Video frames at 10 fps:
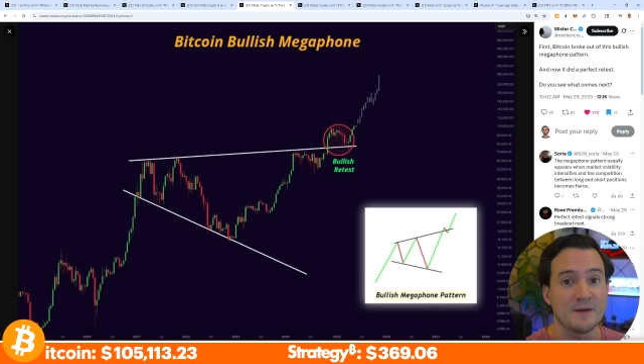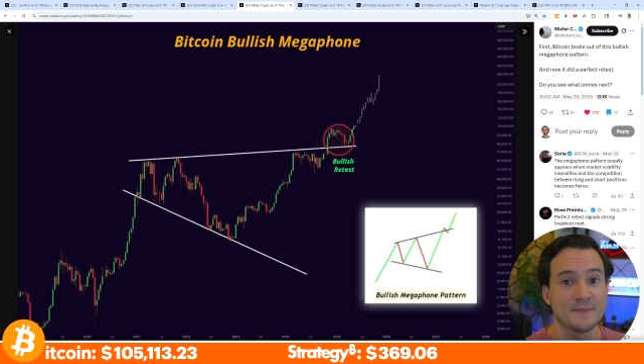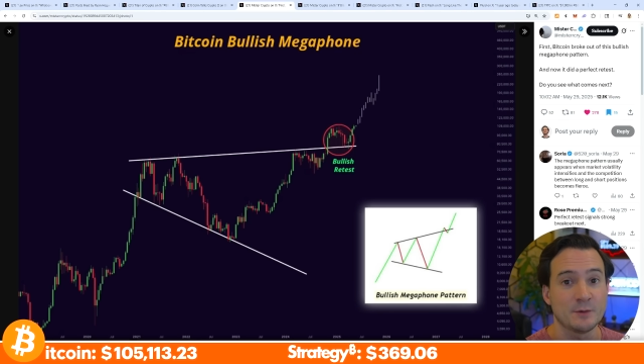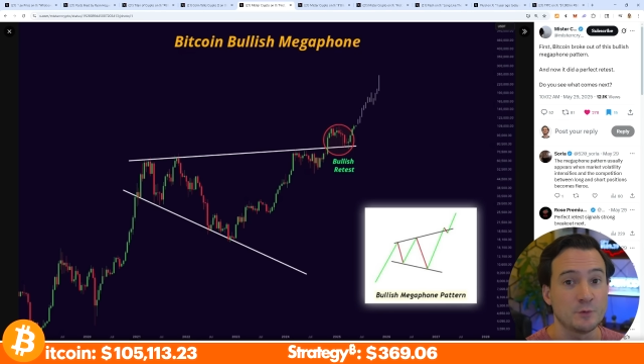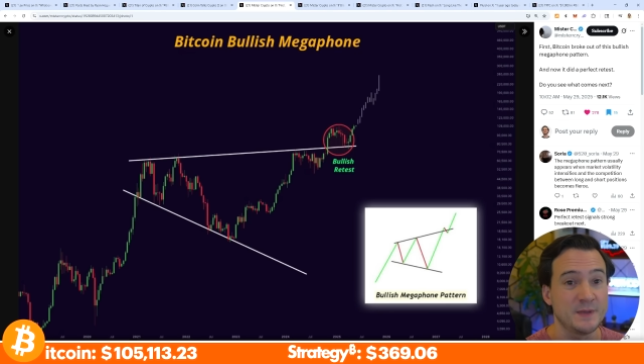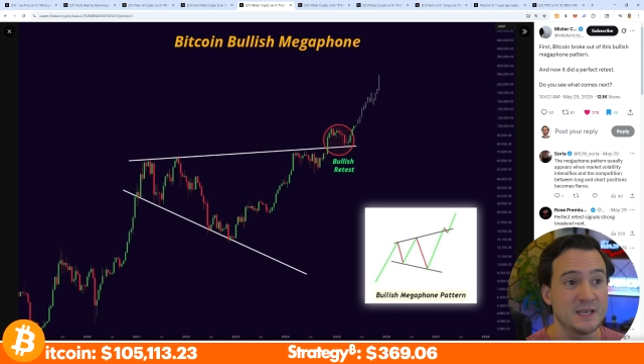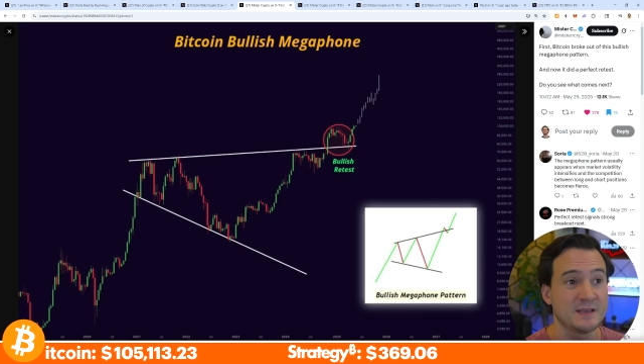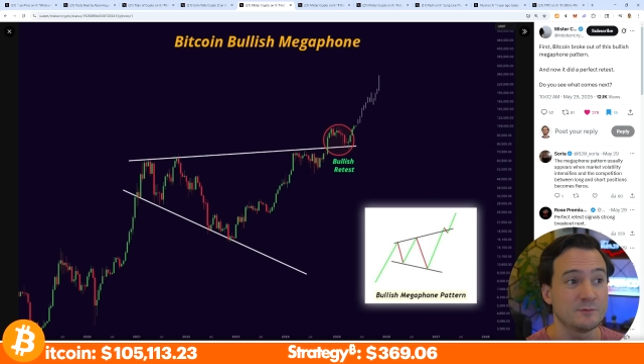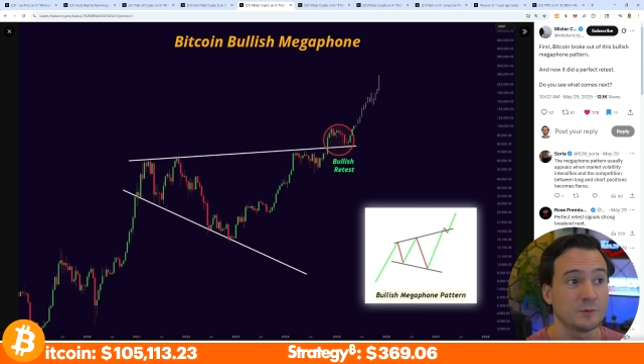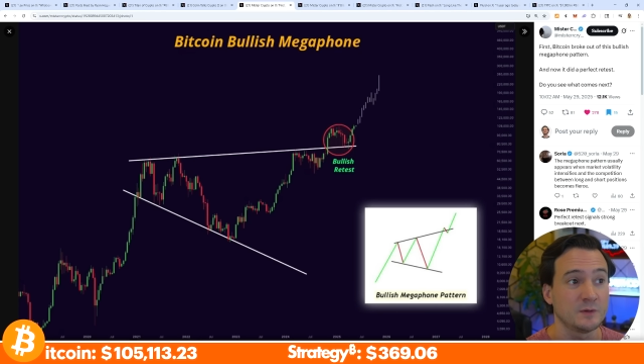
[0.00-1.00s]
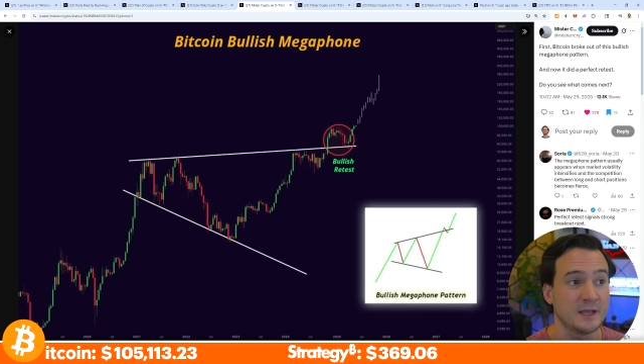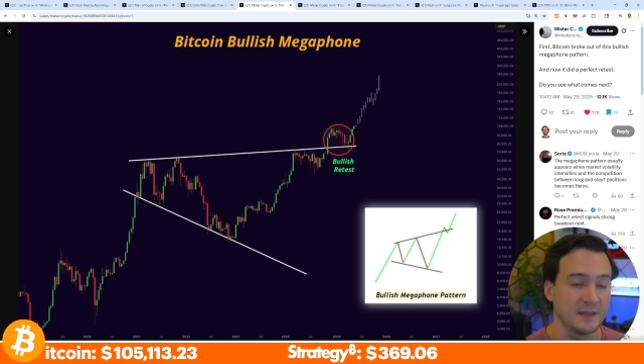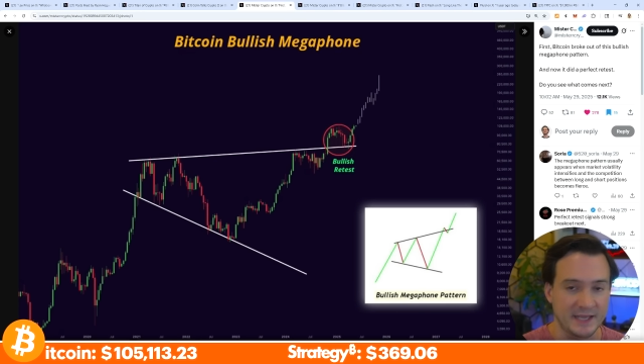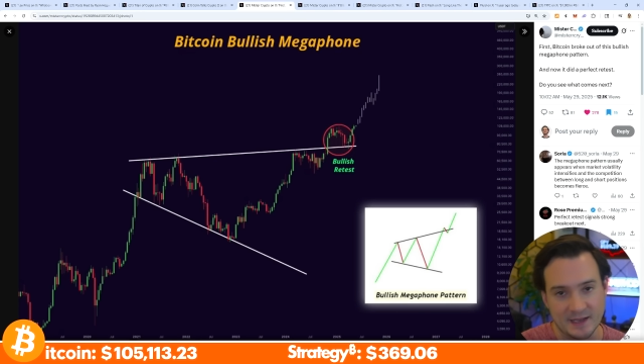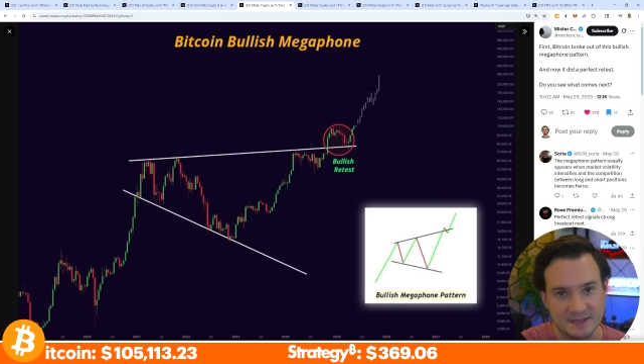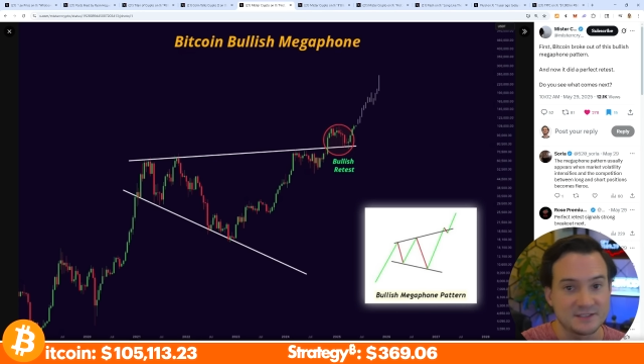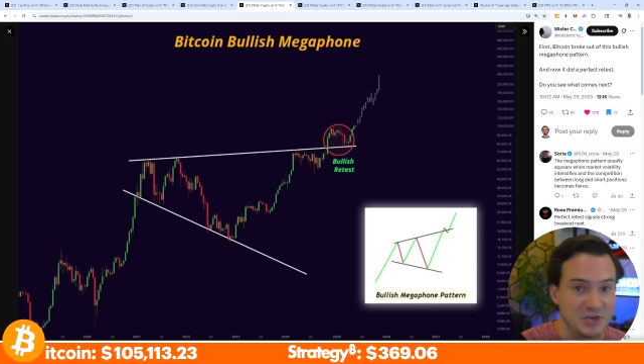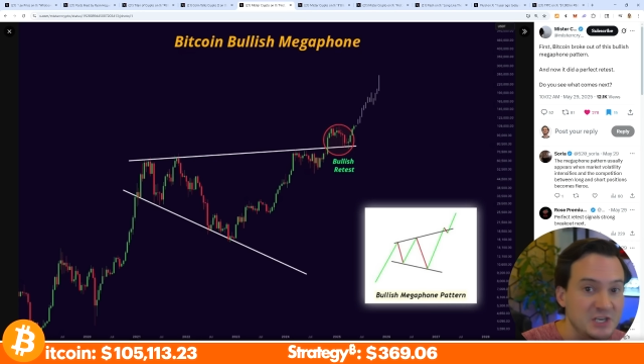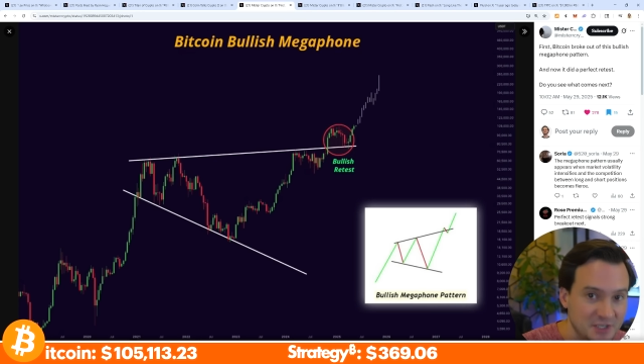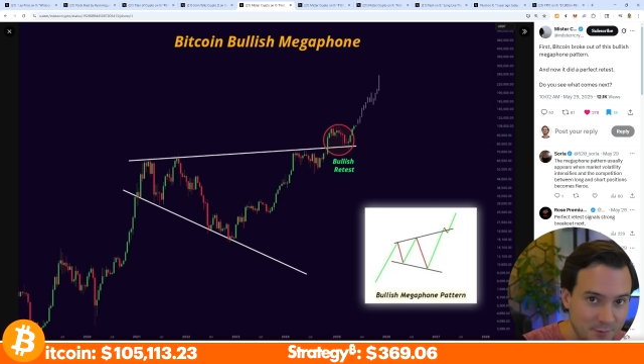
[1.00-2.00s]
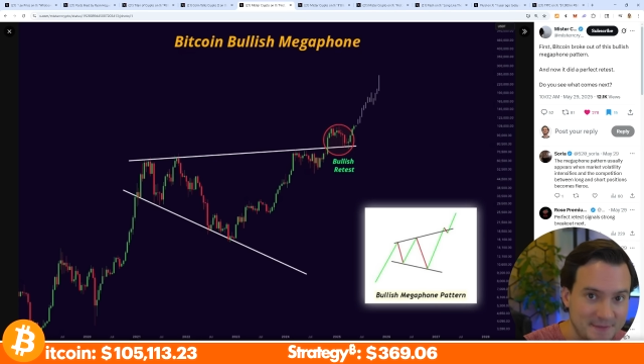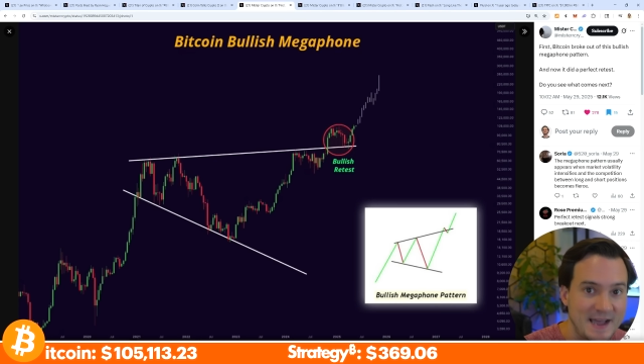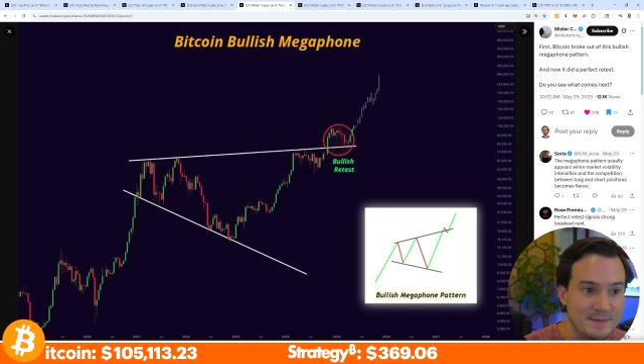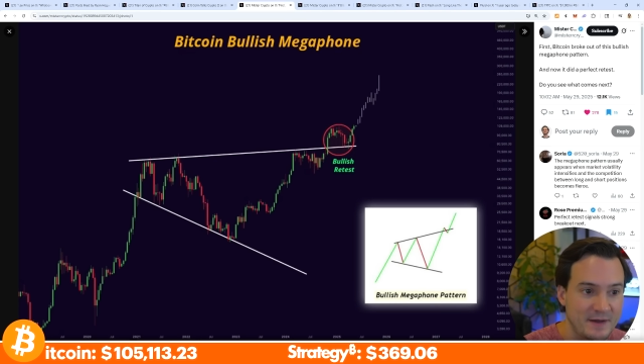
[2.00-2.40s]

it would be it's changing with time,